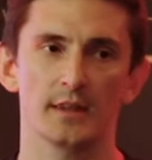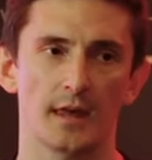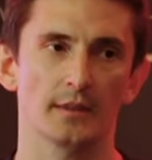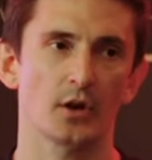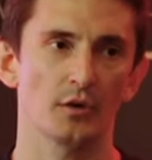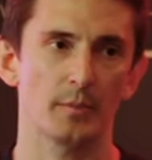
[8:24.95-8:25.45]
They're
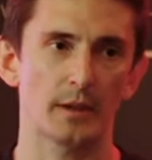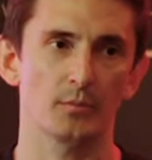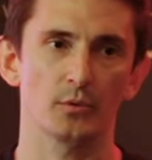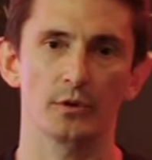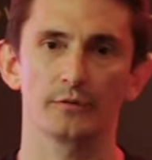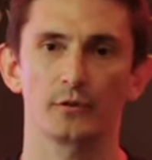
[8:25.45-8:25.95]
the kind of
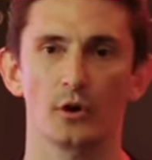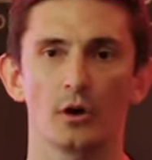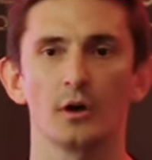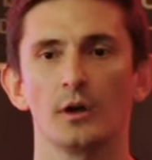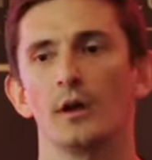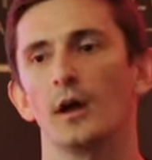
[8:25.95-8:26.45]
people that have got
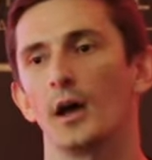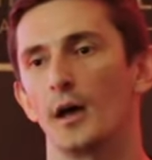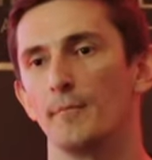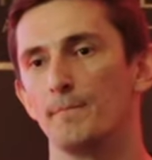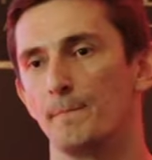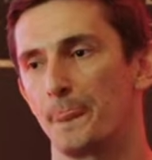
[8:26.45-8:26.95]

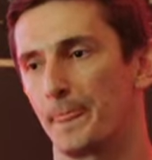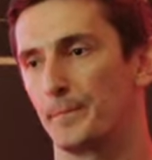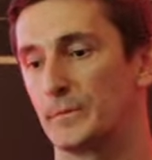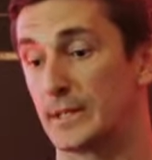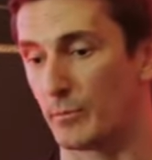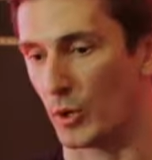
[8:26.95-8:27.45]

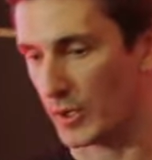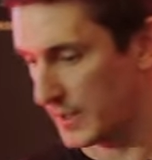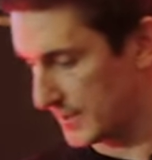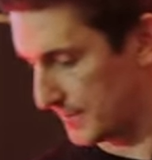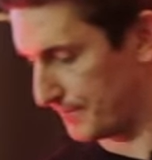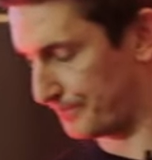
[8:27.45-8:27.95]
deep
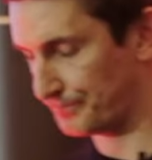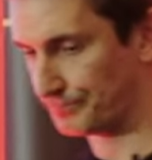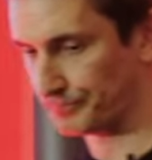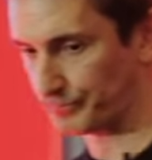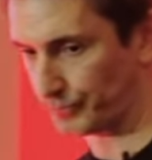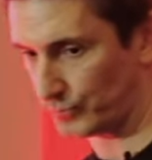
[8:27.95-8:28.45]
pockets.
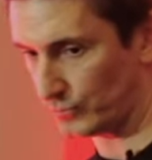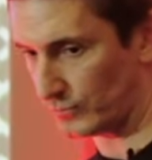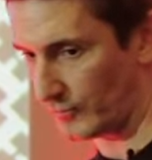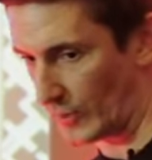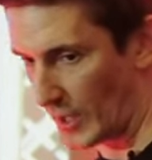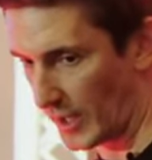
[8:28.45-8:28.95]

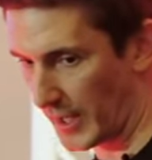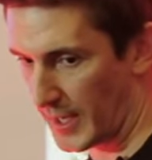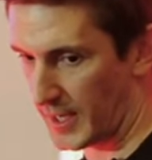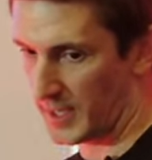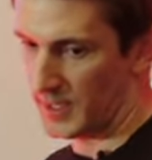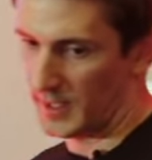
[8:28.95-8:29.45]

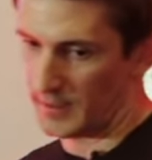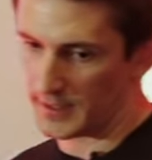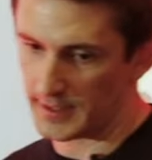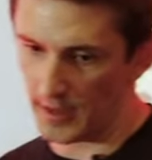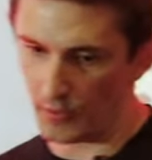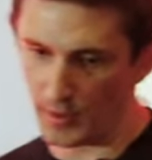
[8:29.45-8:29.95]
Okay,
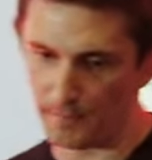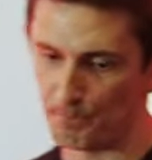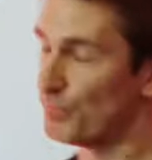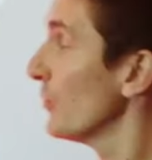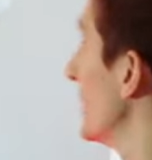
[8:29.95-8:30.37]
that's that one.